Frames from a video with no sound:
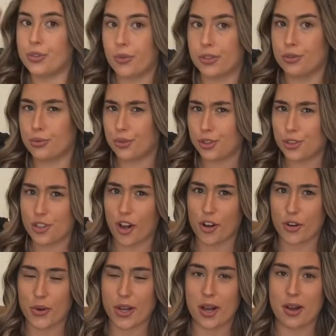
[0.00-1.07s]
So I just wanted to talk
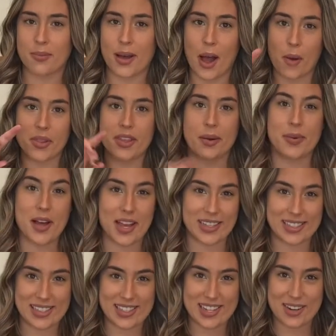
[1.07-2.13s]
quick about the
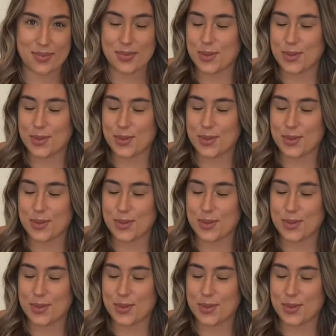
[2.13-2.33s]
appliances that I'm